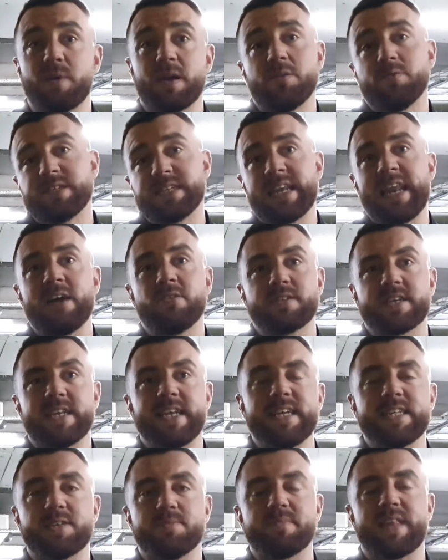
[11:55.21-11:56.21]
When it was announced, I
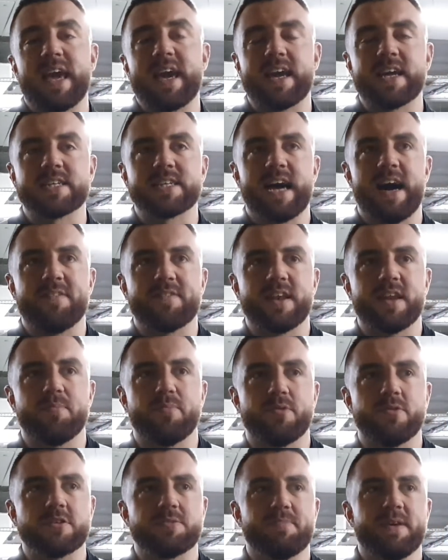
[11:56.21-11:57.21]
need some tickets after the
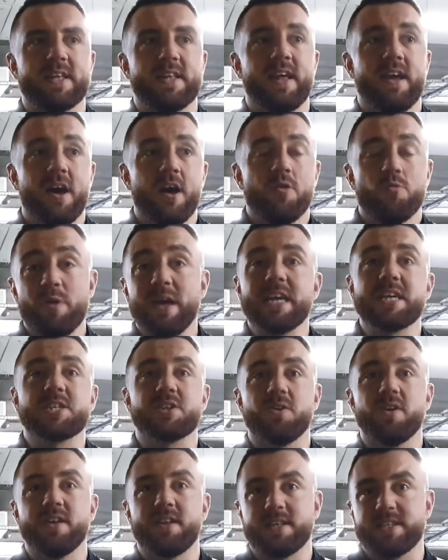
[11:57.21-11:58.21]
first bit,
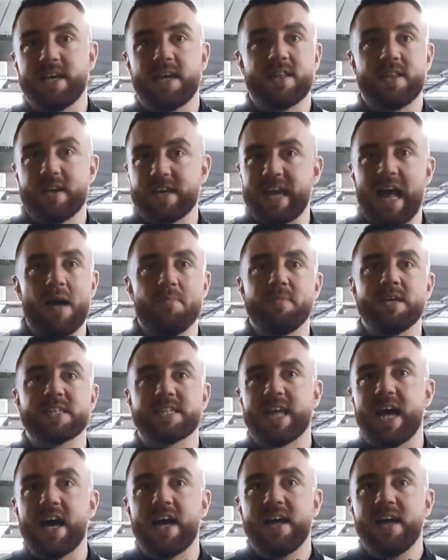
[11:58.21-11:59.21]
ringside, I said, I can't miss
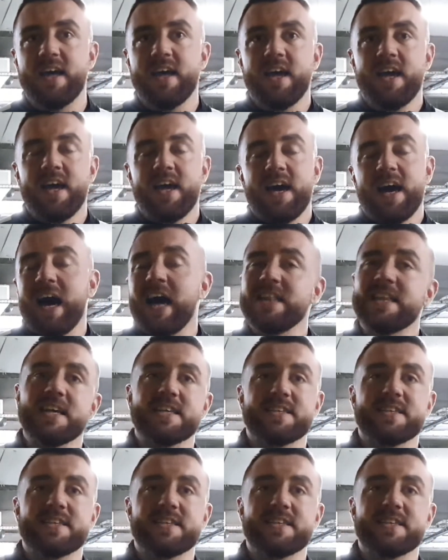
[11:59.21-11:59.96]
that. And they